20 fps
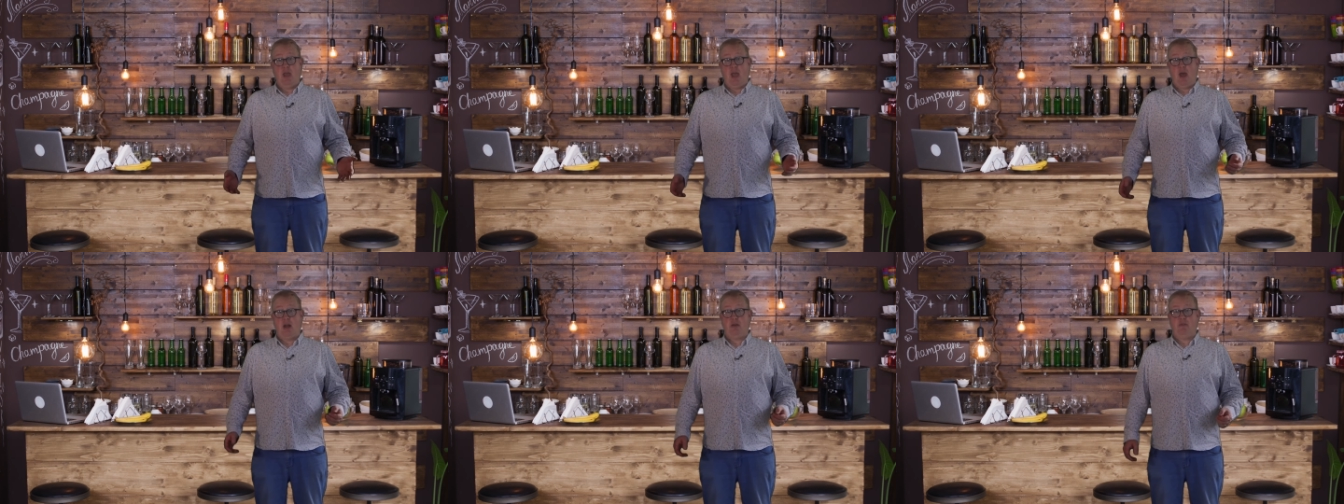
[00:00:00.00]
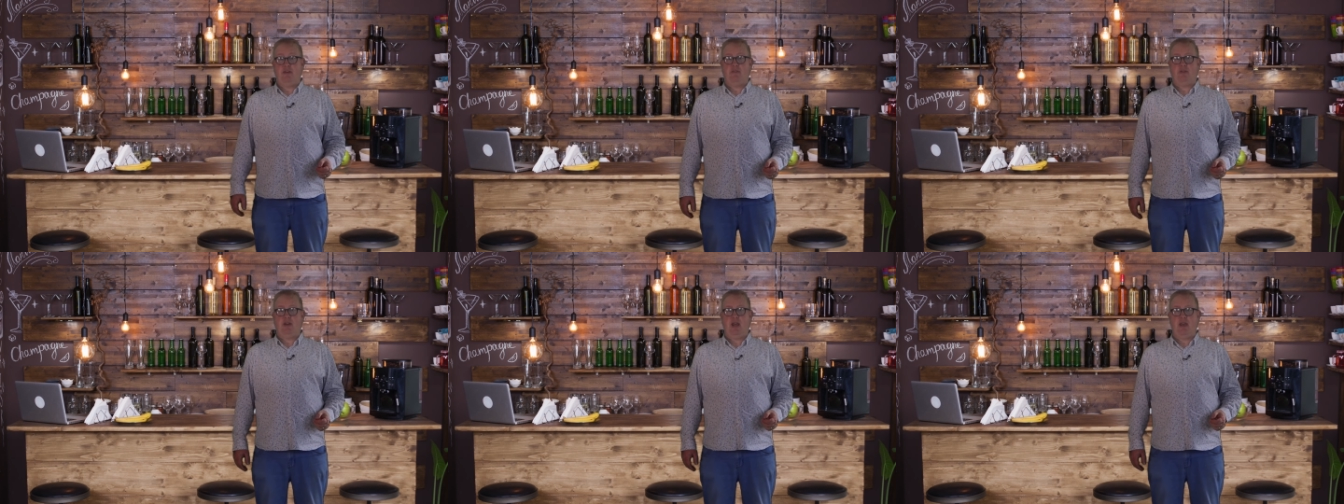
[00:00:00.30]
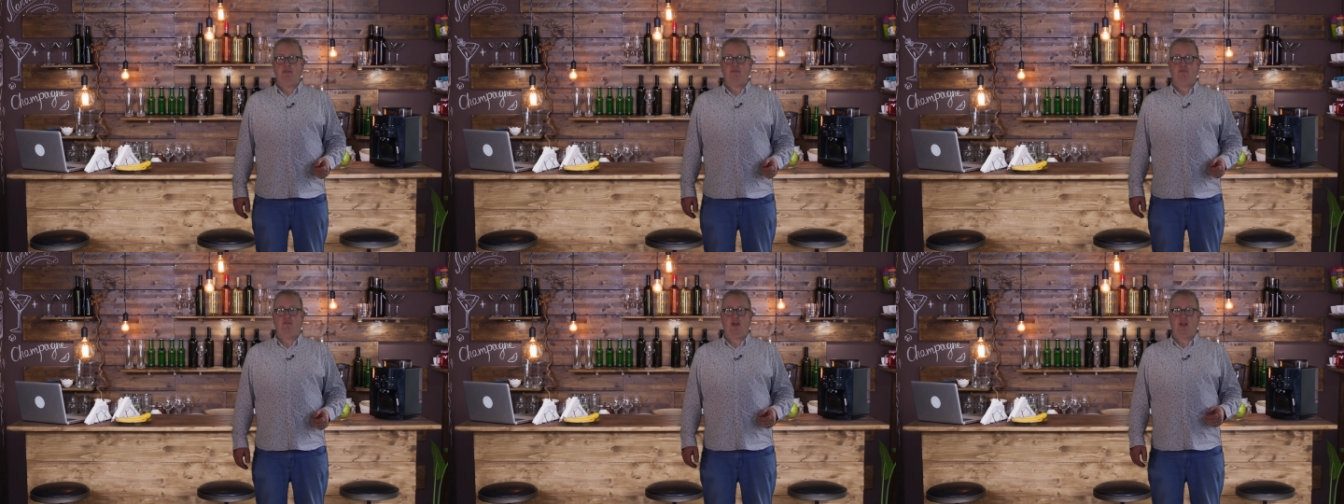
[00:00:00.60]
And I even
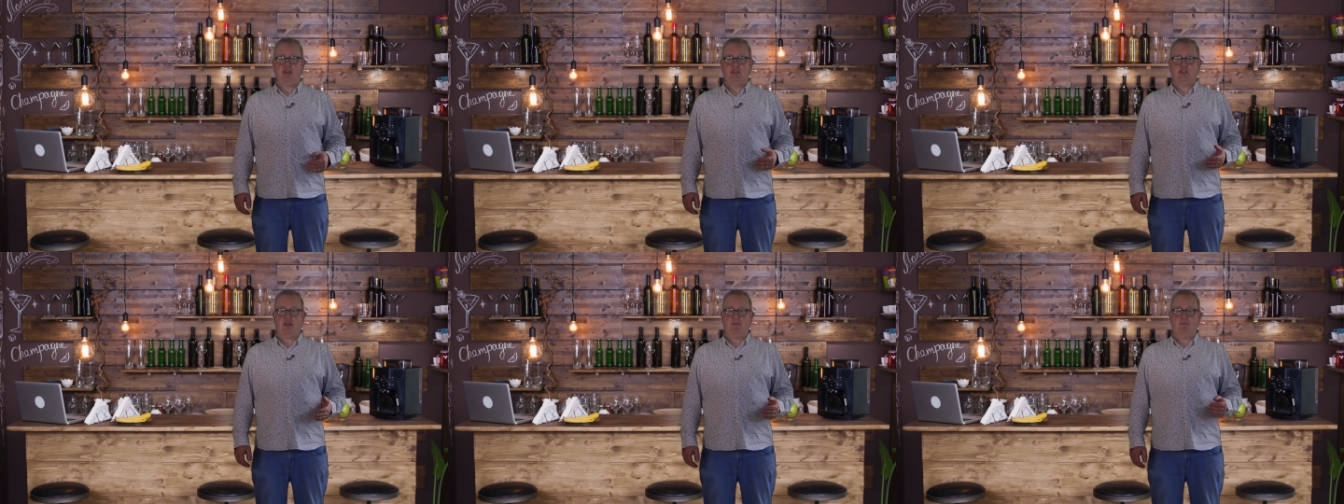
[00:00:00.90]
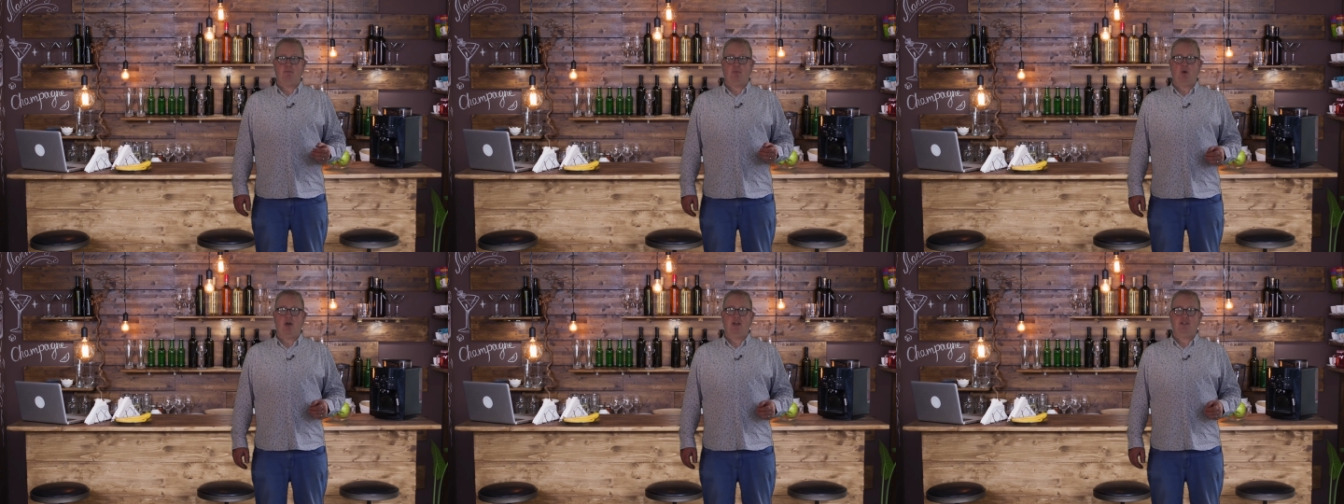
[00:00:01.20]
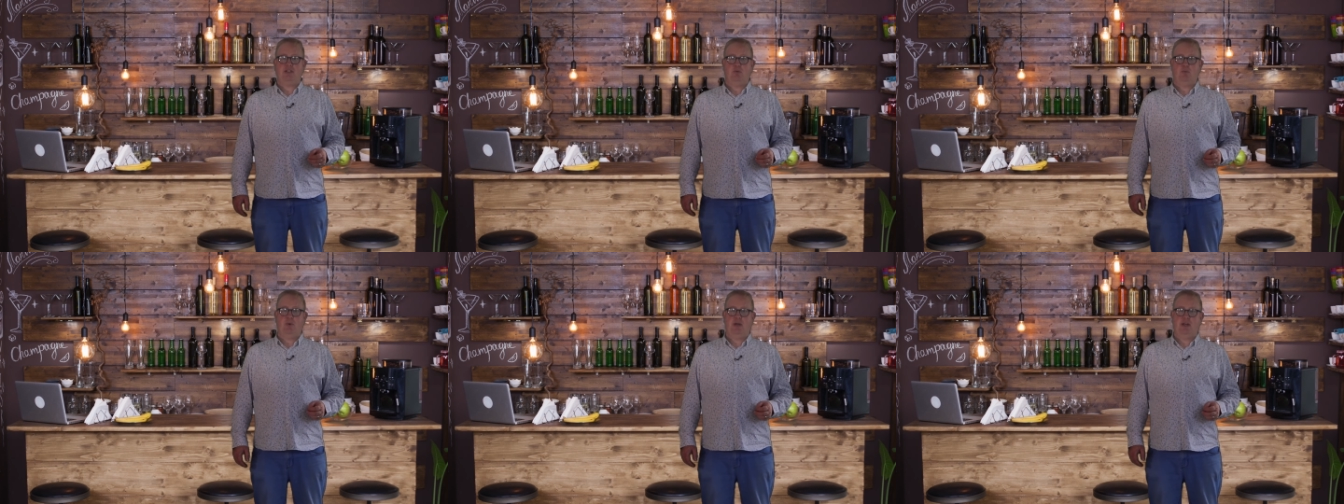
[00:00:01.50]
have uh, some
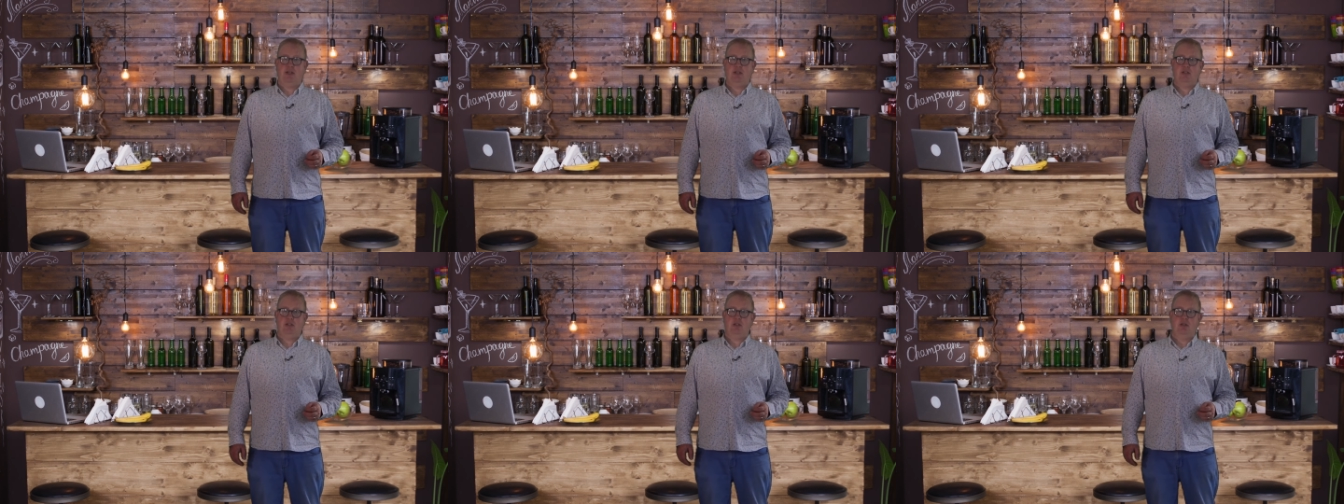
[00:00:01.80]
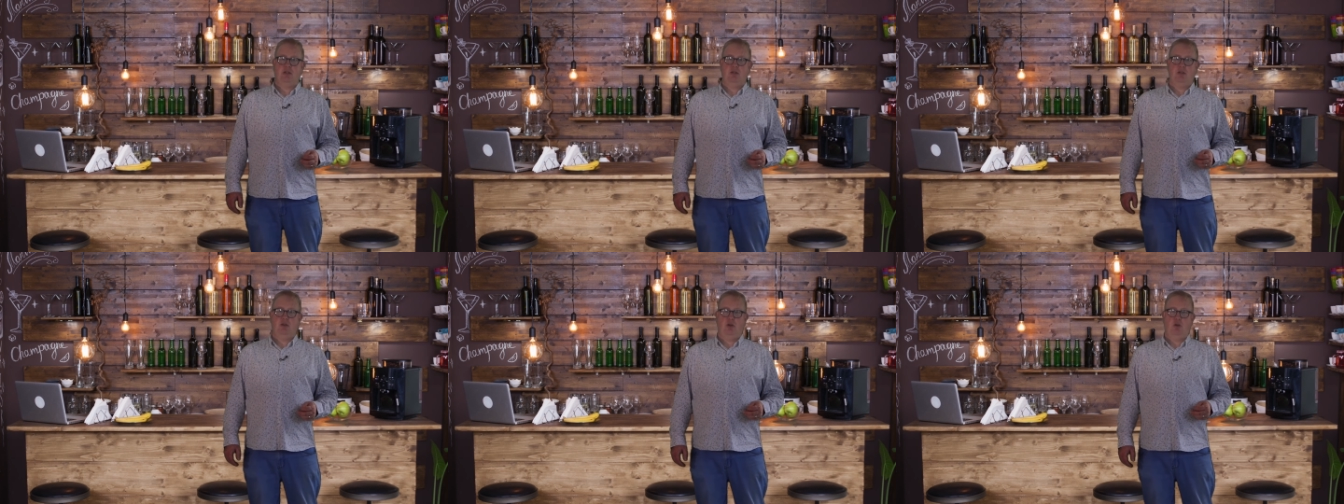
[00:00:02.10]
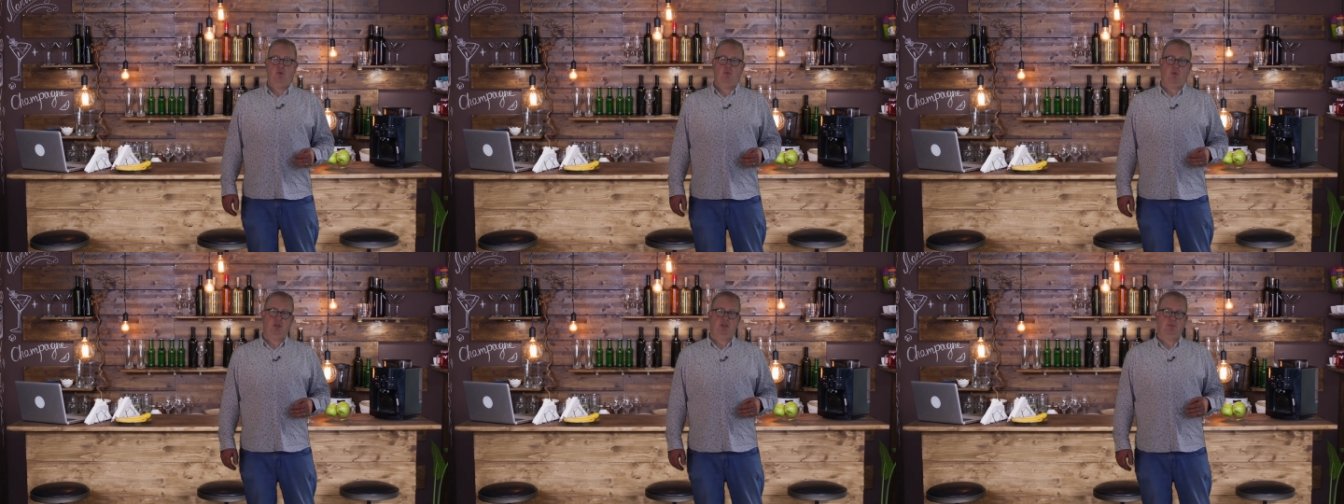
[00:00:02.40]
brides at weddings
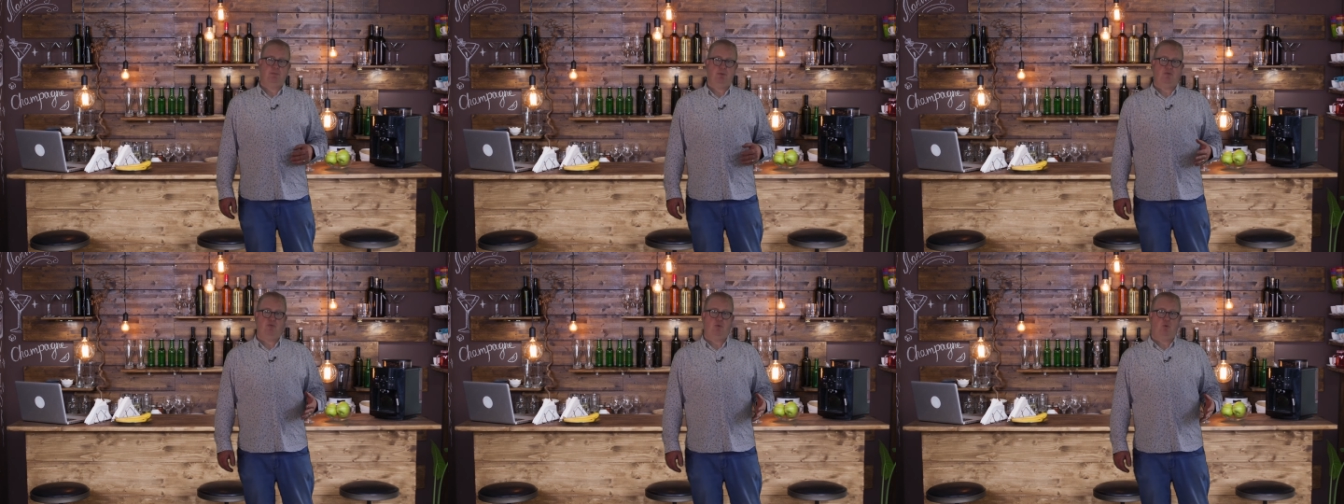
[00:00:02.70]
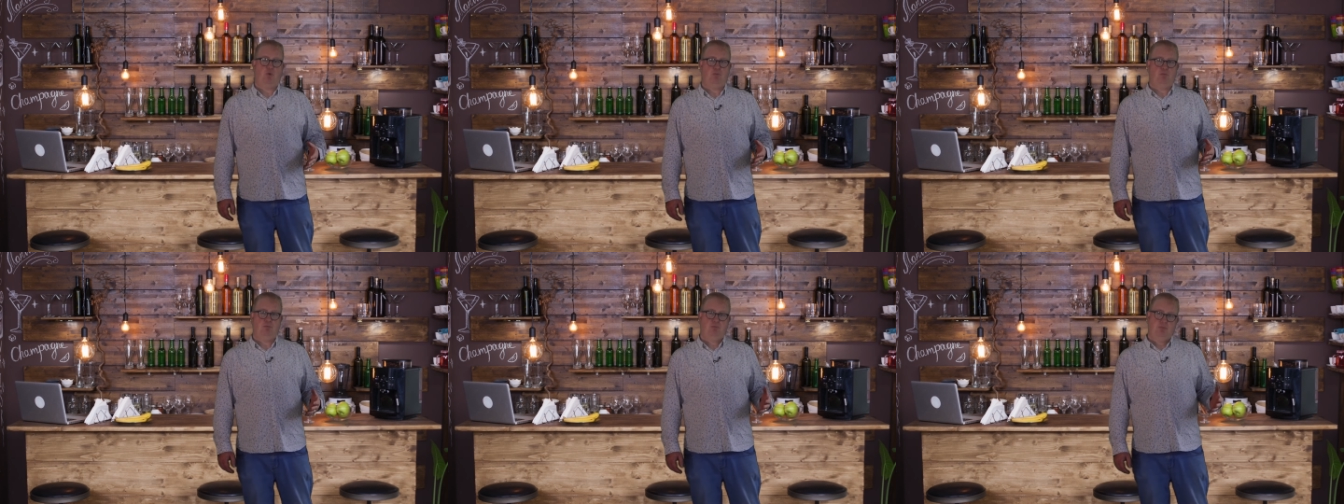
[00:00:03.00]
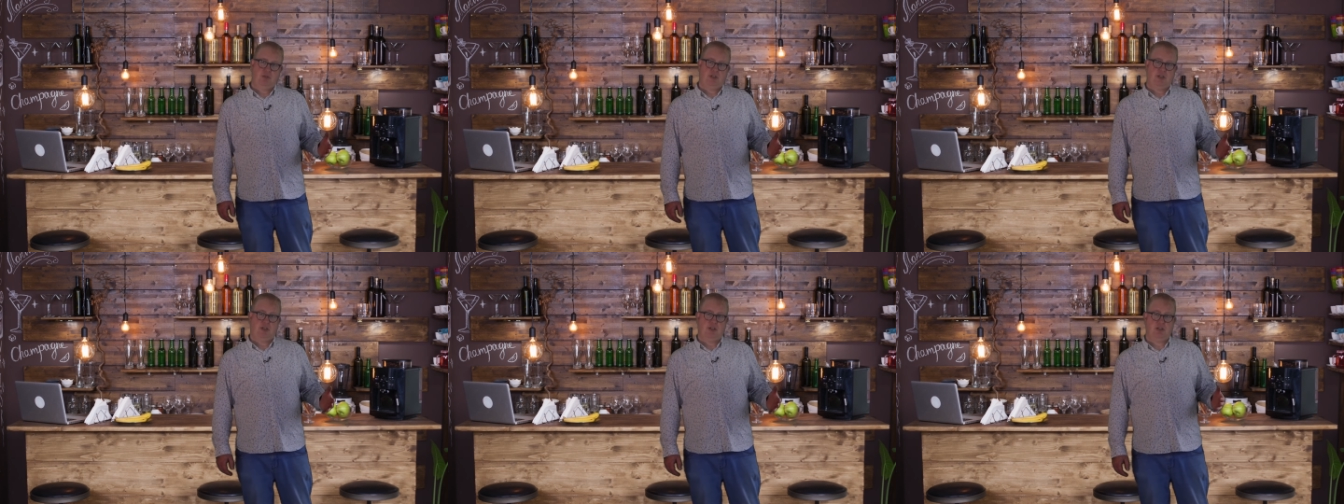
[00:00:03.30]
who want to perform,
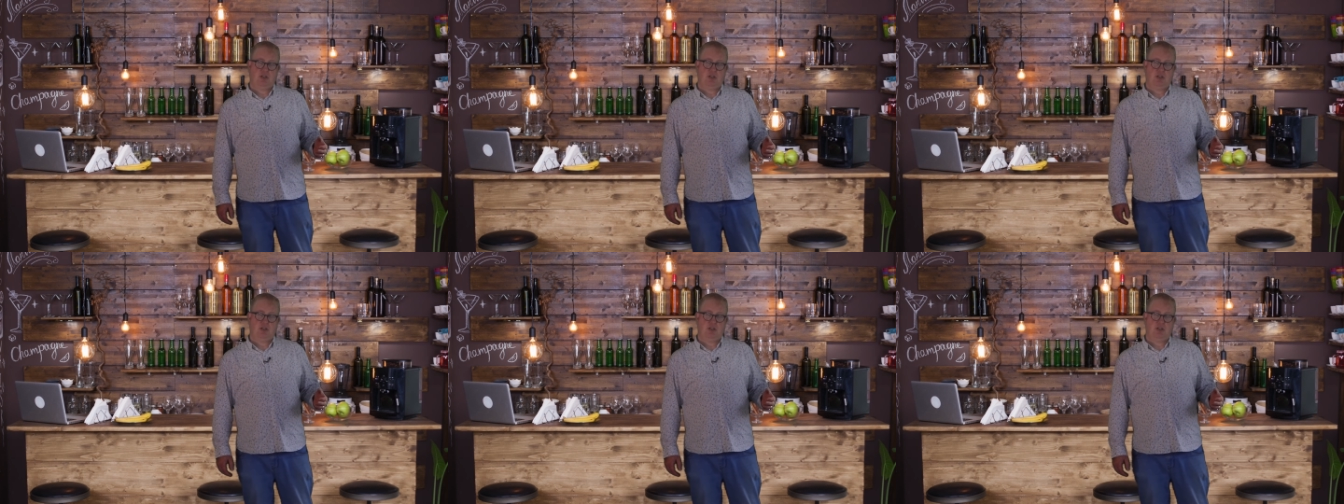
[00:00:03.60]
sing a